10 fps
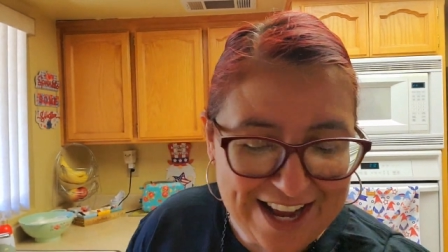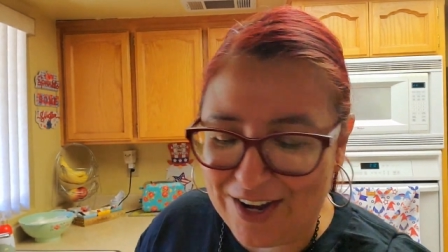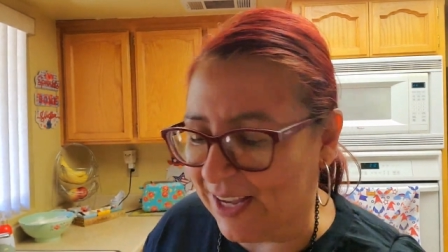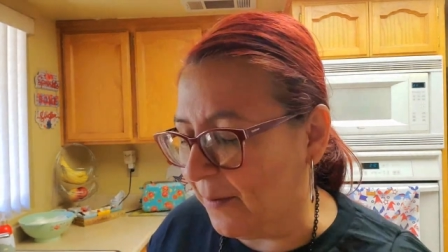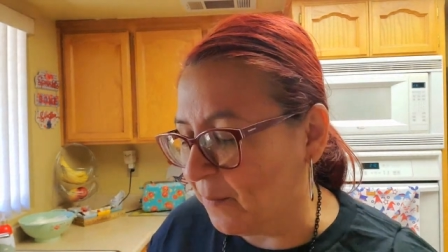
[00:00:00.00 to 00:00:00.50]

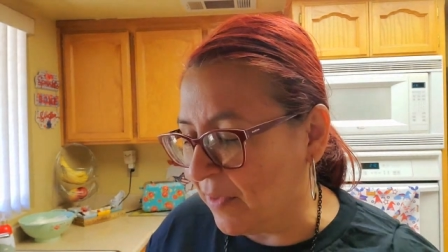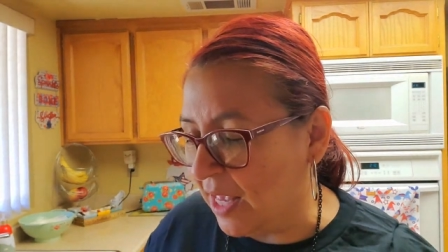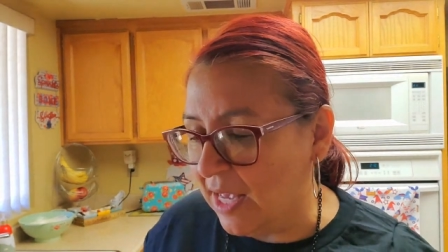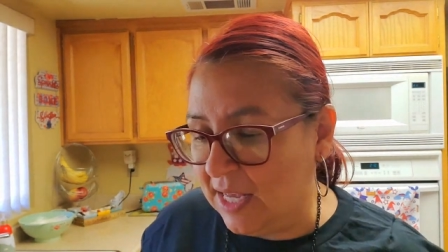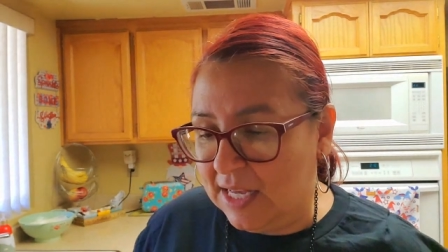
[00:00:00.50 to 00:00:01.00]
okay,
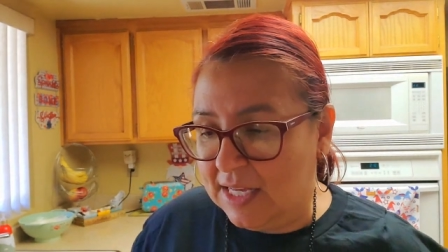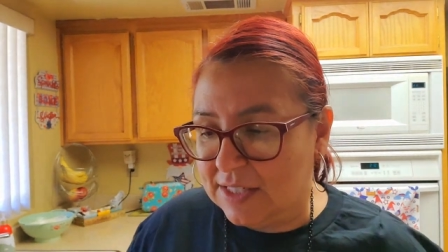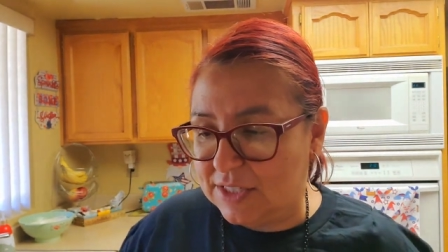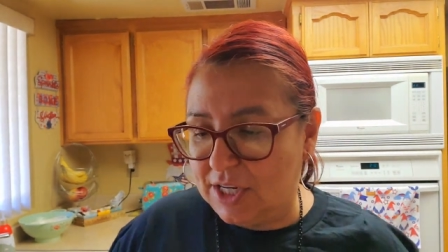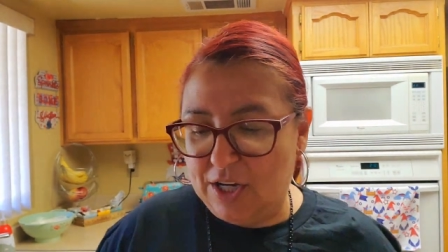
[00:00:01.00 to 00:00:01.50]

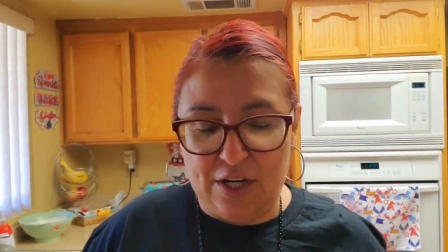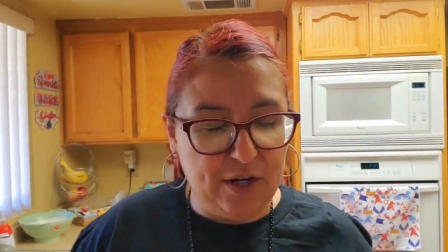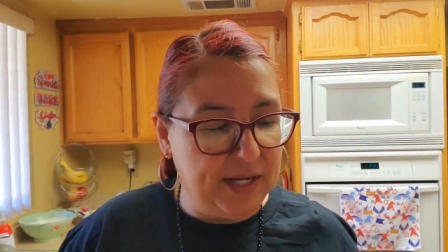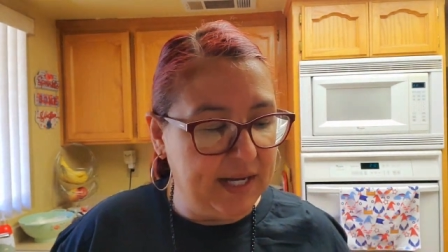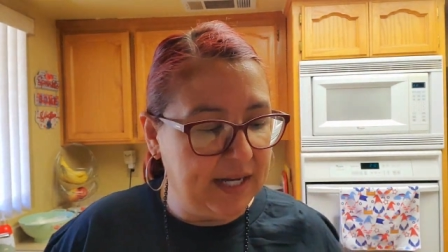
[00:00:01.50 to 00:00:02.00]

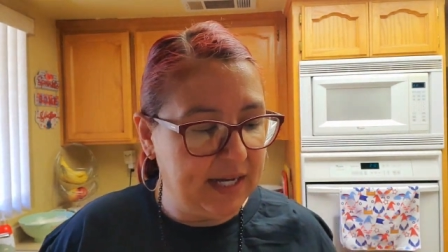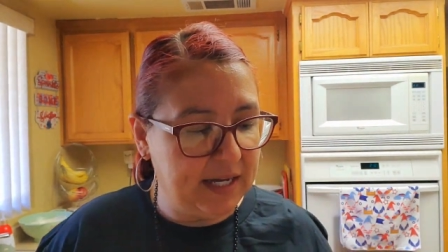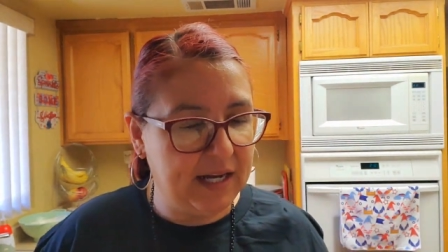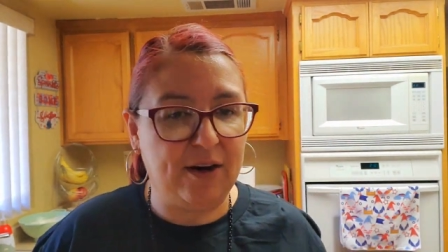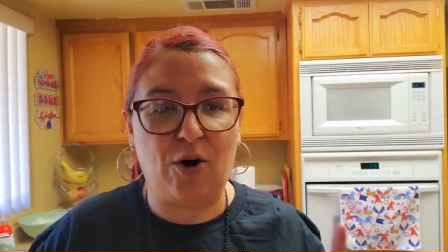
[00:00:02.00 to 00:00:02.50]
so
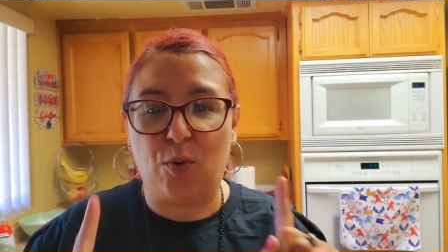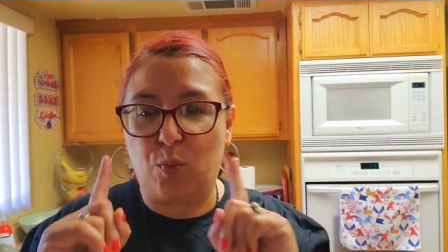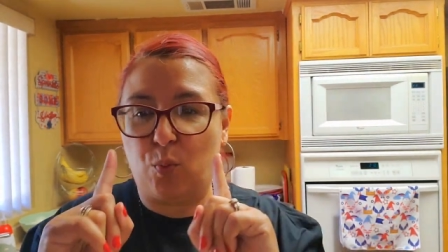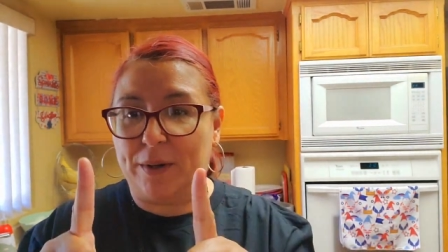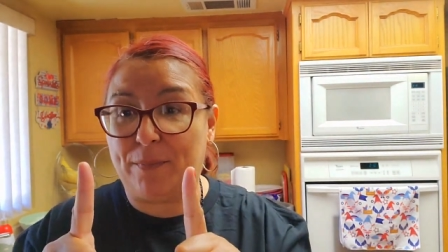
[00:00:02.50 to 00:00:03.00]
uh,
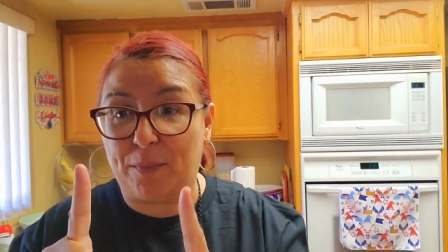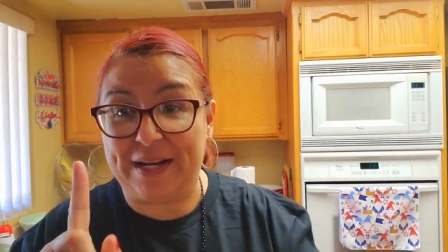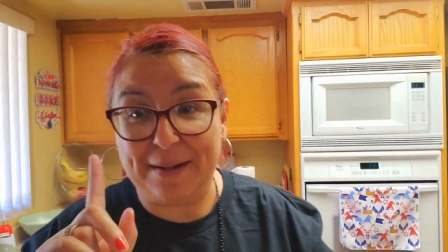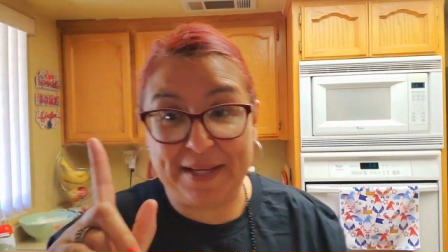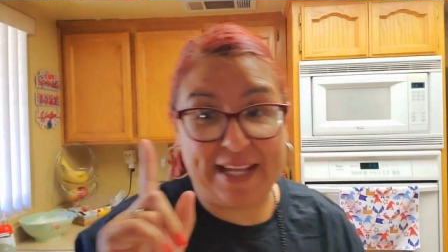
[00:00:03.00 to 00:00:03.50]
oh, one moment. Let